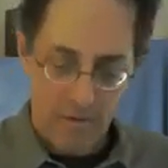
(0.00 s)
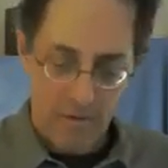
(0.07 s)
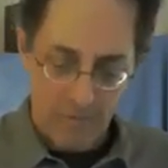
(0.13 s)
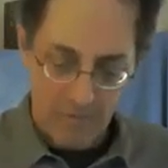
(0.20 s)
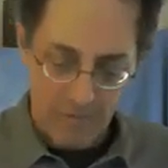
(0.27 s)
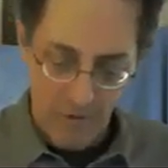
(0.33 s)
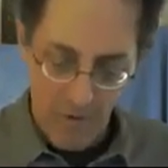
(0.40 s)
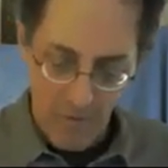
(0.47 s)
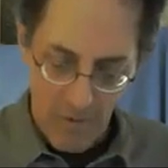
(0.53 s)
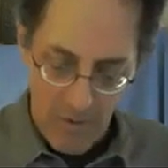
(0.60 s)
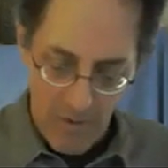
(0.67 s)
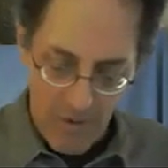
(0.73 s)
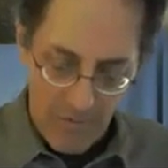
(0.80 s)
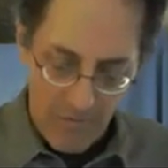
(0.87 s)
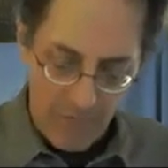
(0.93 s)
So
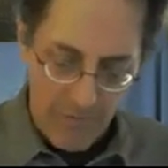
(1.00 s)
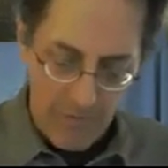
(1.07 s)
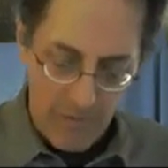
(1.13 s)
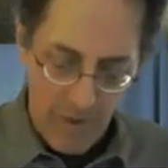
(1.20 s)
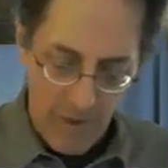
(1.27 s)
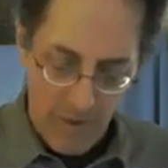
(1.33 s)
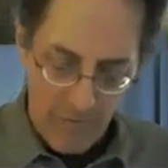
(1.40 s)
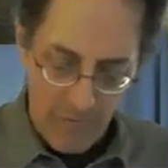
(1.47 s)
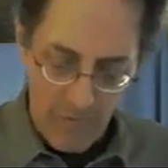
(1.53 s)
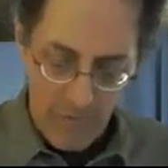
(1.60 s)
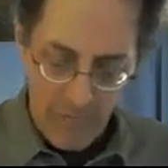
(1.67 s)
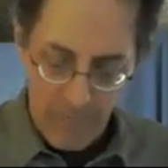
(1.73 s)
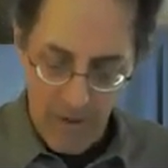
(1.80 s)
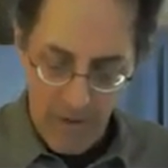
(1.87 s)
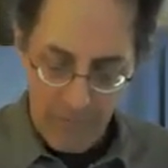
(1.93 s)

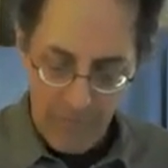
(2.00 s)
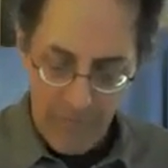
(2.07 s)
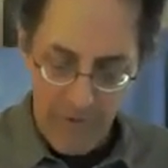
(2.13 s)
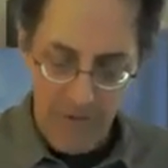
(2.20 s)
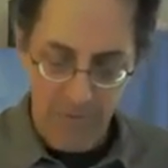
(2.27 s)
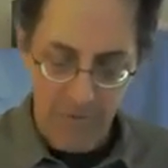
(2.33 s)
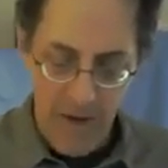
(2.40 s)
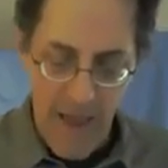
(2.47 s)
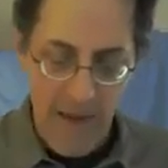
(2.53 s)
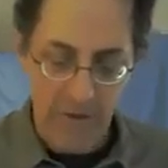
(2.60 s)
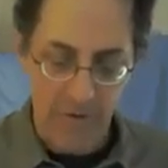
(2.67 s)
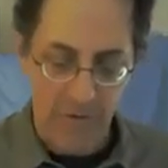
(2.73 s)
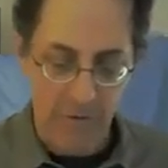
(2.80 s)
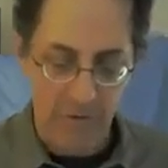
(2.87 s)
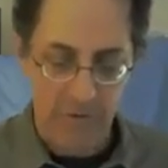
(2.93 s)
fission
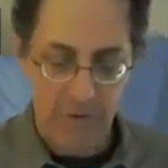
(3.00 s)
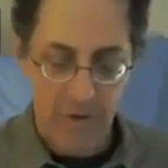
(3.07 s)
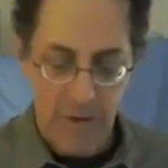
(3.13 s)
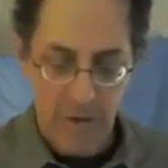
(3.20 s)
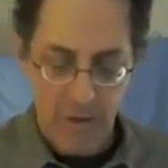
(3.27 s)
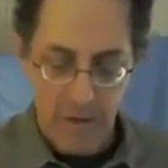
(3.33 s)
reactors